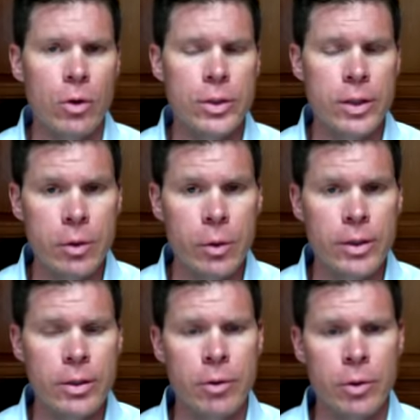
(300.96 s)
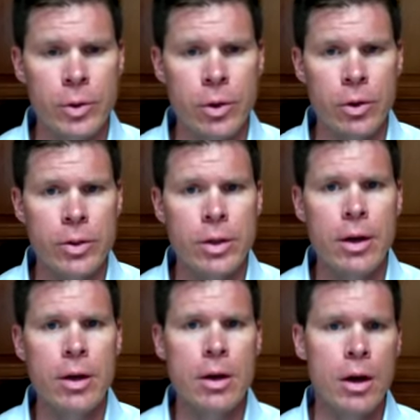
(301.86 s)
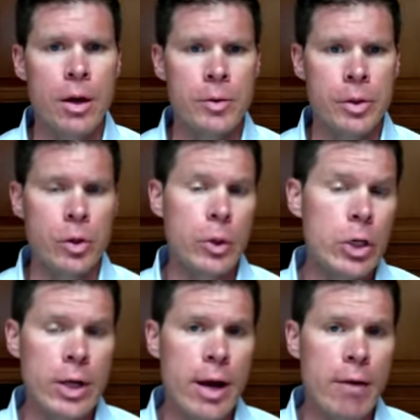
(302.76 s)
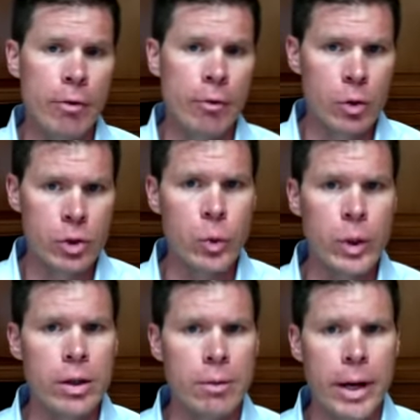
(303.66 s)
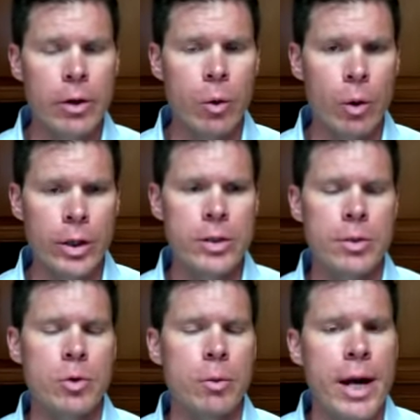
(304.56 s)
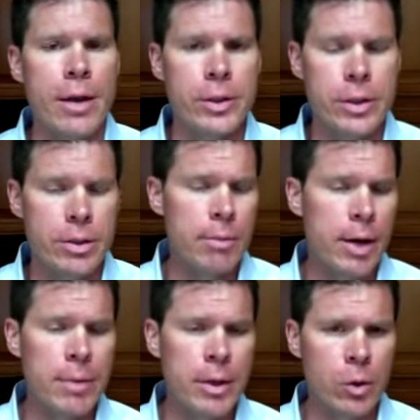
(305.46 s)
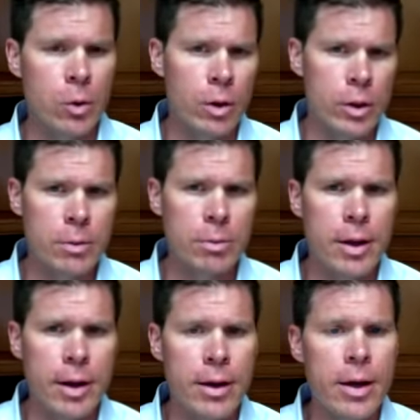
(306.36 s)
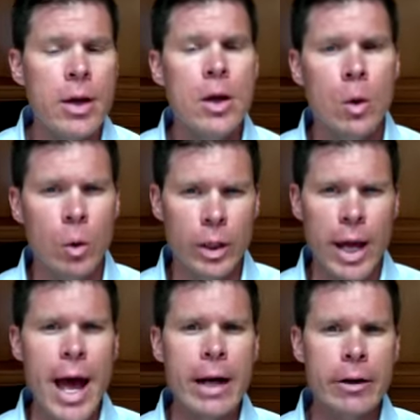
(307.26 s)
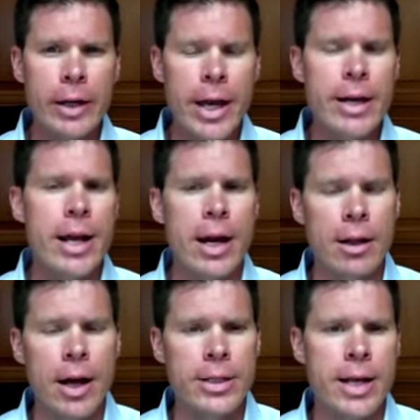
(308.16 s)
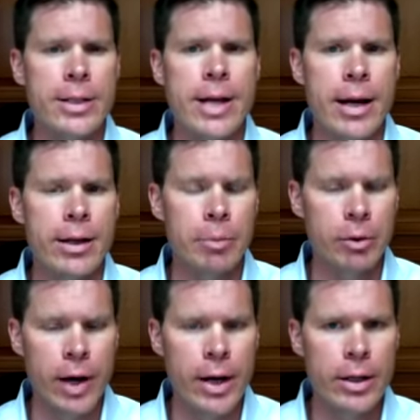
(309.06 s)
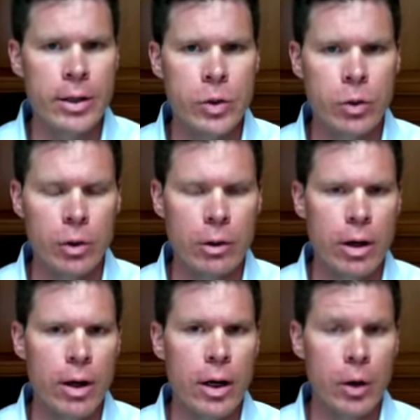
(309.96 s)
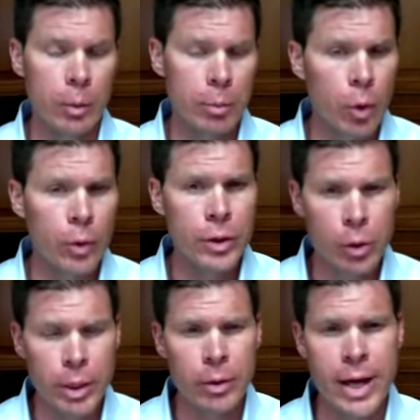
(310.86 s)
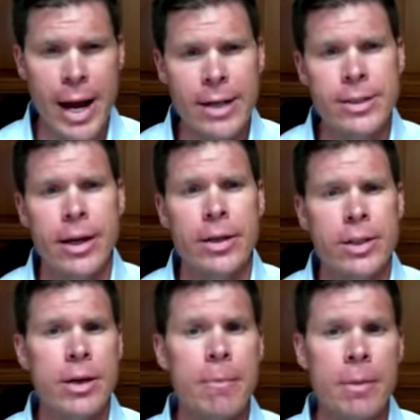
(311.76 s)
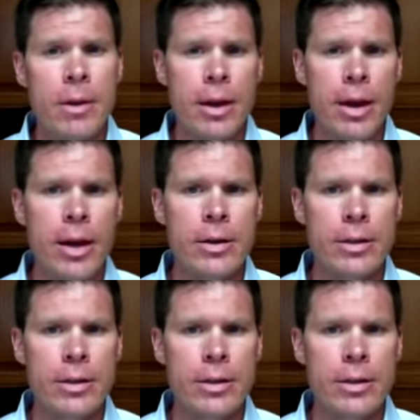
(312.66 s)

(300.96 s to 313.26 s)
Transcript: sequence of the results, so that you can have a full suite of the microorganisms or pathogens that might be in your water supply. We're going to aggregate and analyze that data and provide it into a report that you'll be able to access. And